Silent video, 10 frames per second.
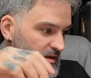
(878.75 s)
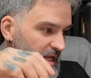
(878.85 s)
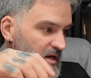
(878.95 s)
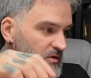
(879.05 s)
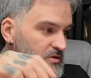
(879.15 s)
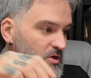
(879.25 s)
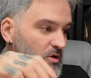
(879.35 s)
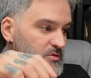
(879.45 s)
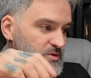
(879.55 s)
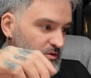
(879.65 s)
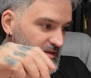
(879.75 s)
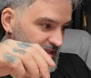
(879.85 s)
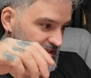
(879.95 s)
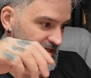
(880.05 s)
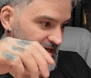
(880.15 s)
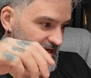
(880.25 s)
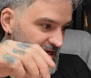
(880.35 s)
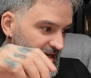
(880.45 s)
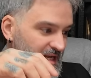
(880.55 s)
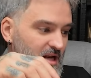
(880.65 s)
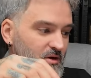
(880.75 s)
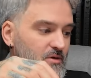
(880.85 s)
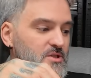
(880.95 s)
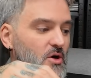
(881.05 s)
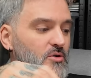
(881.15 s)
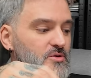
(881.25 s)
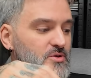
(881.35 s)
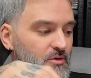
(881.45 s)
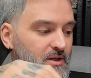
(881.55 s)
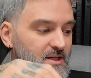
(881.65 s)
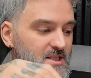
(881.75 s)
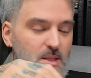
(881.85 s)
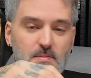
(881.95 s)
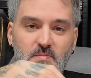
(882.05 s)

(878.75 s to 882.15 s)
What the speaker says: Let Loose On Toys. Ah, Let Loose On Toys.